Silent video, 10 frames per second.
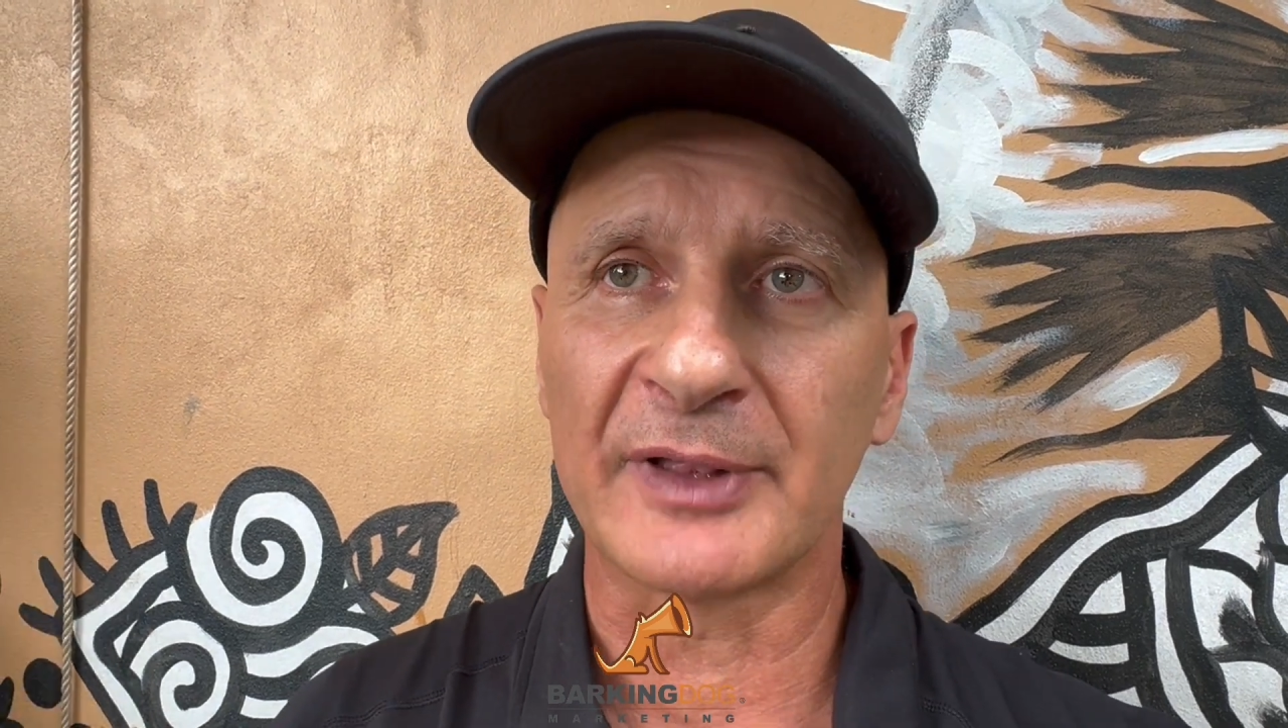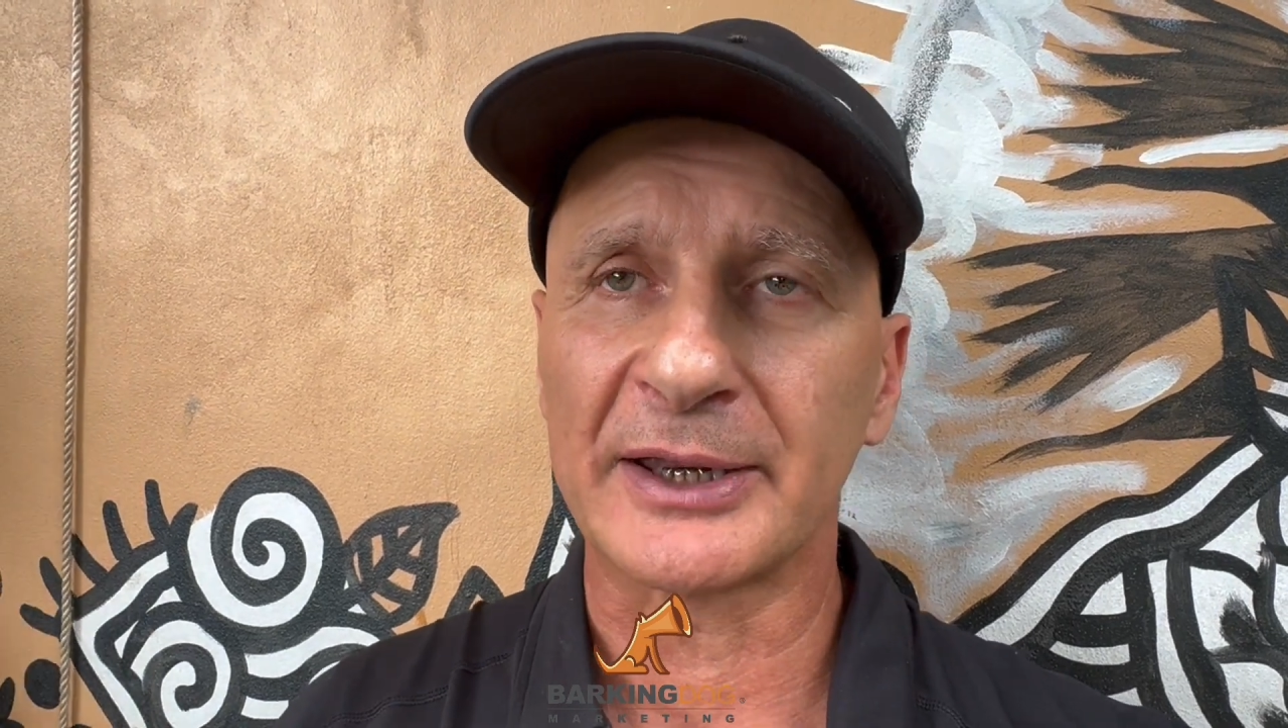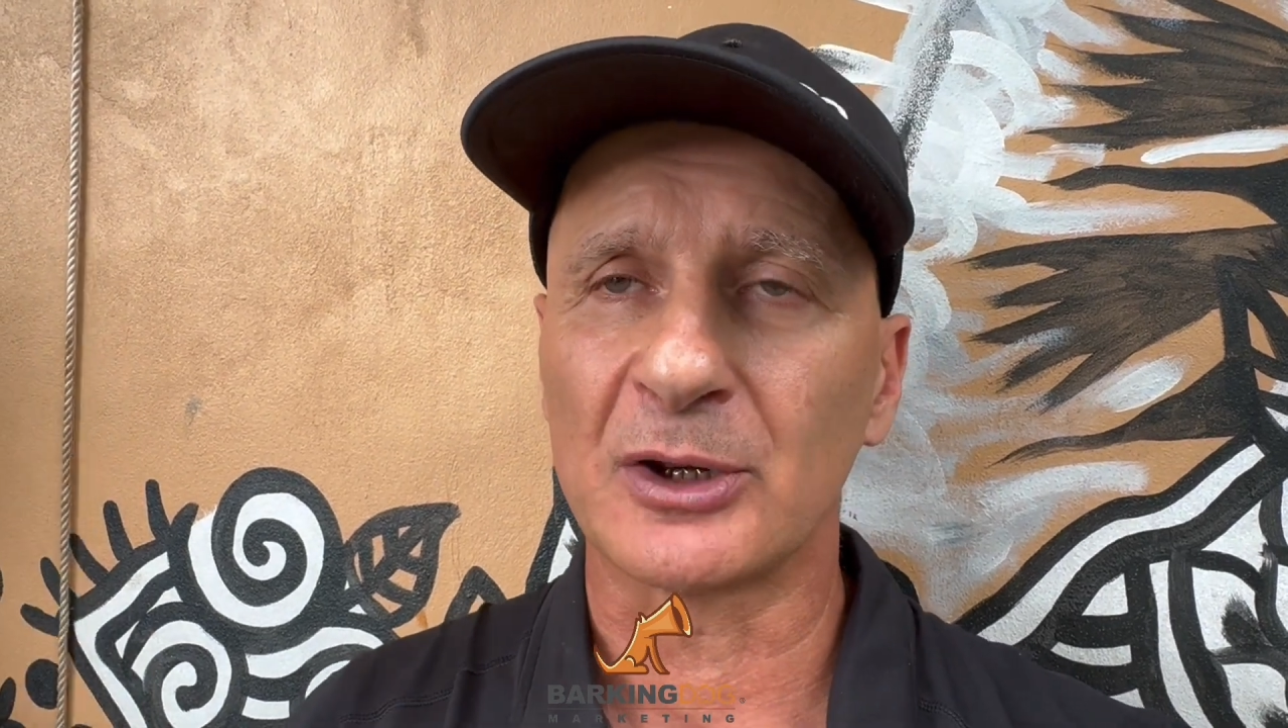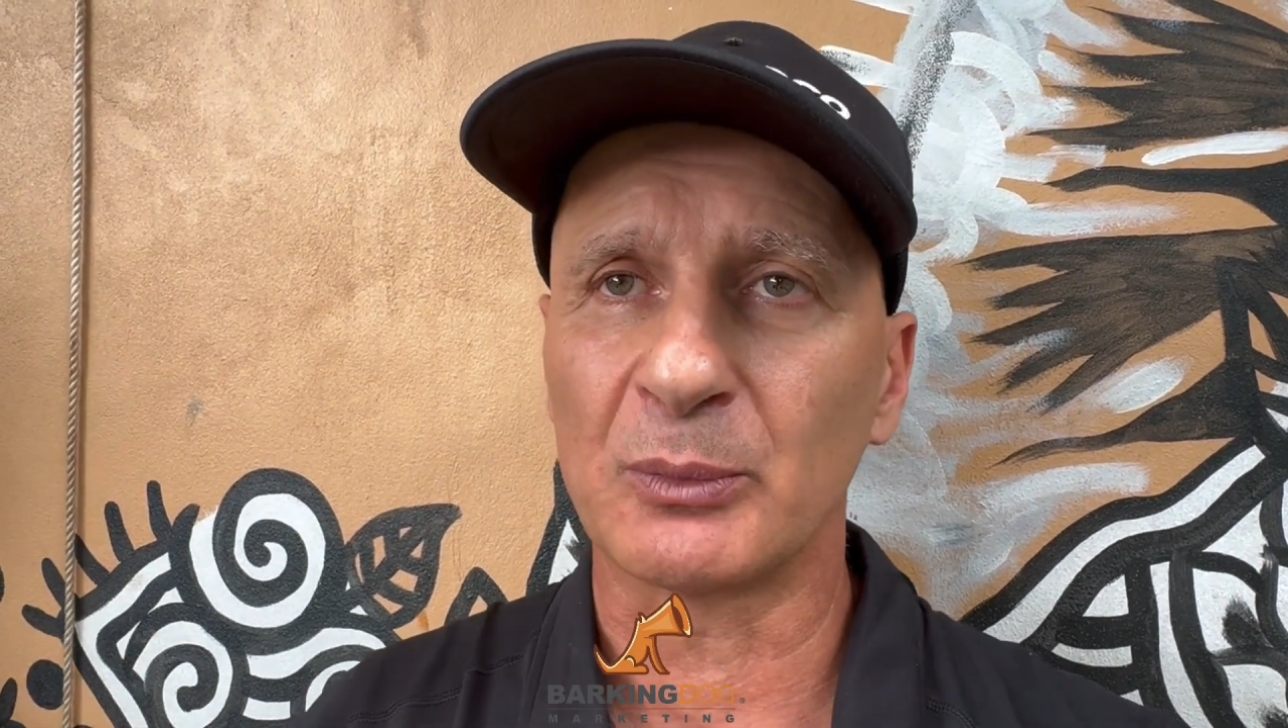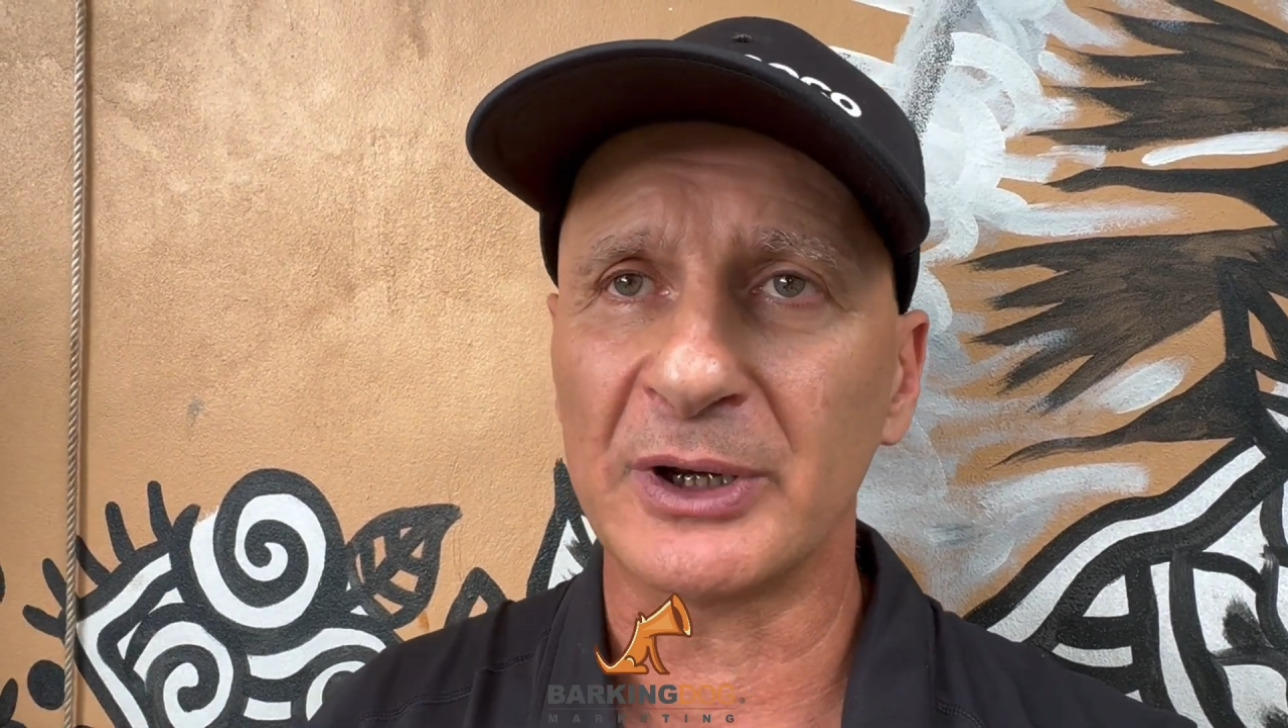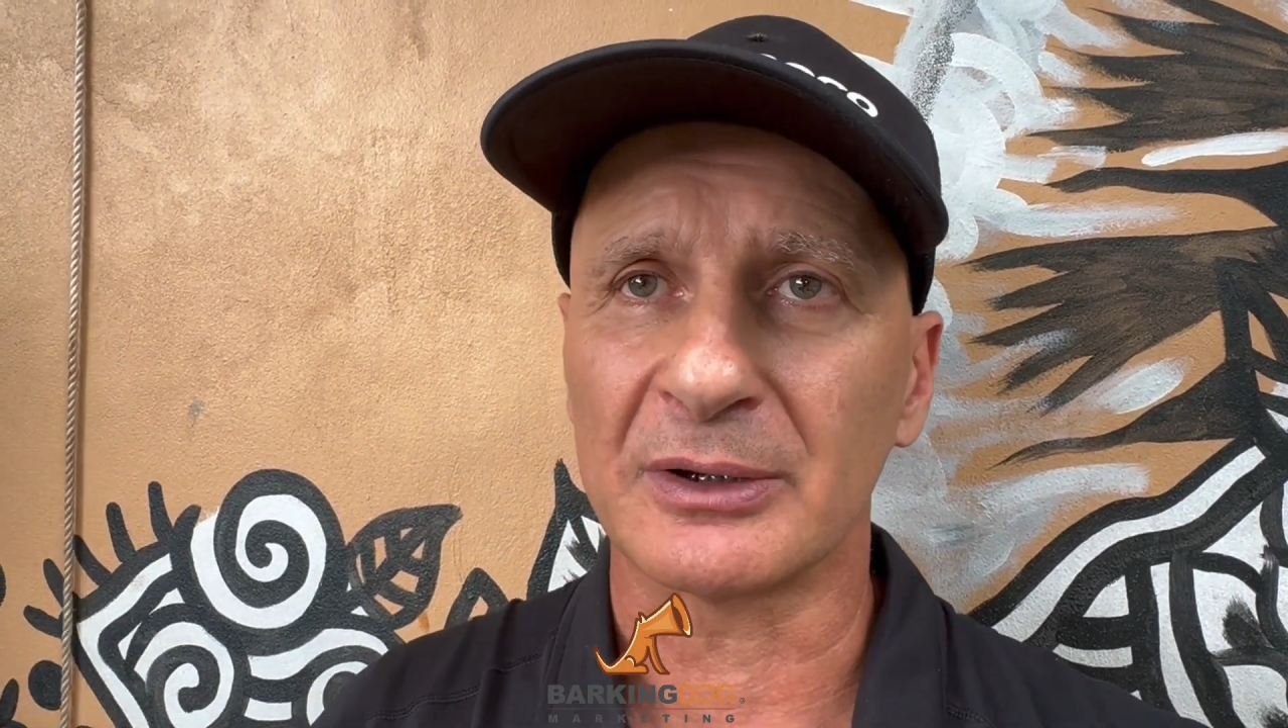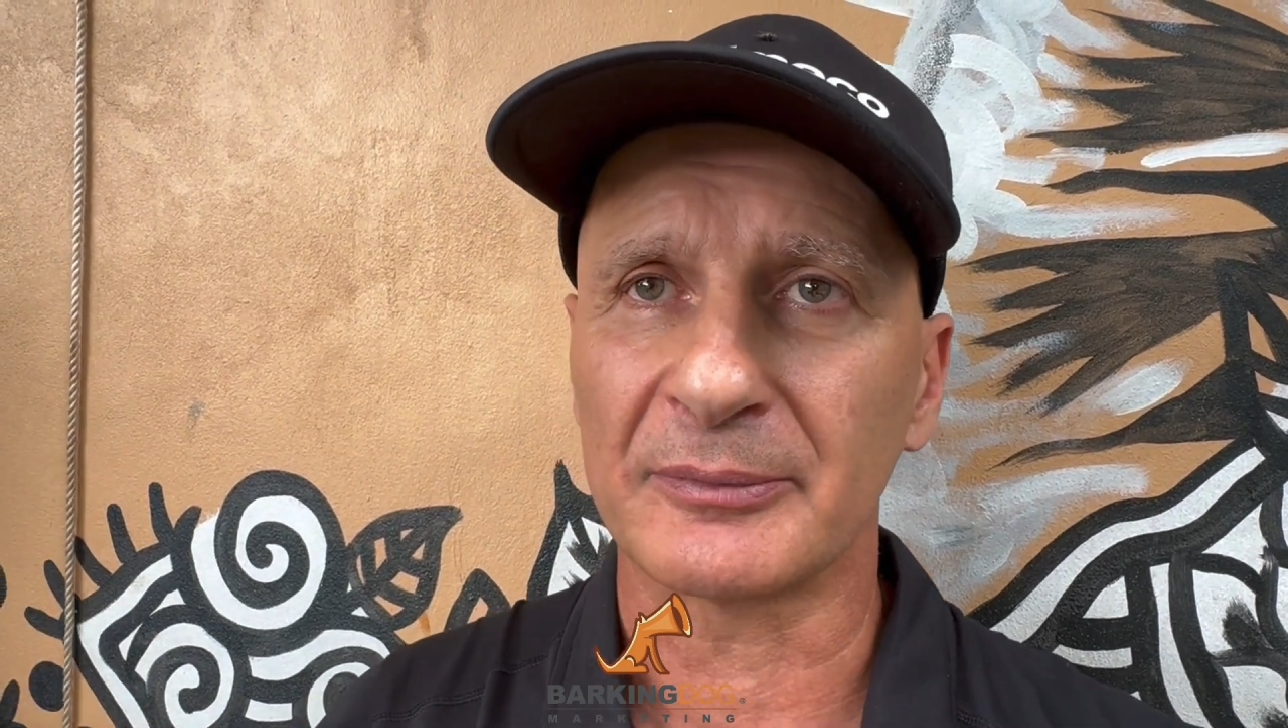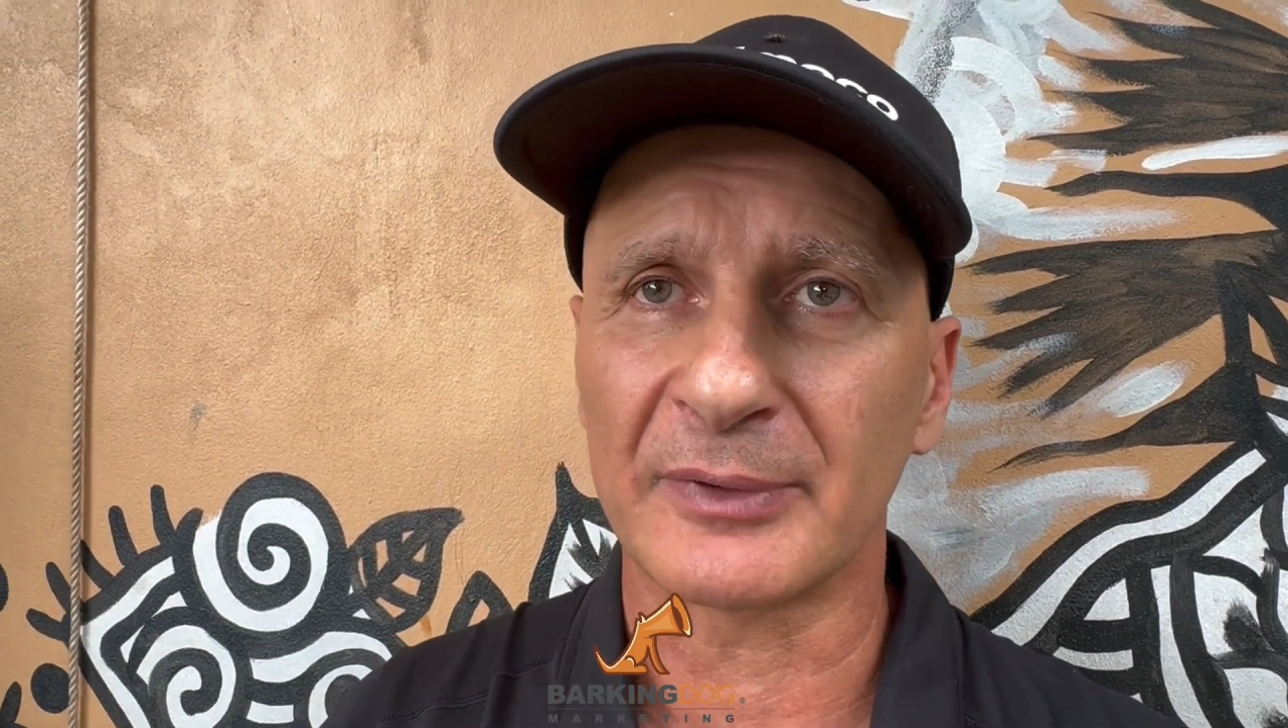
they can win it,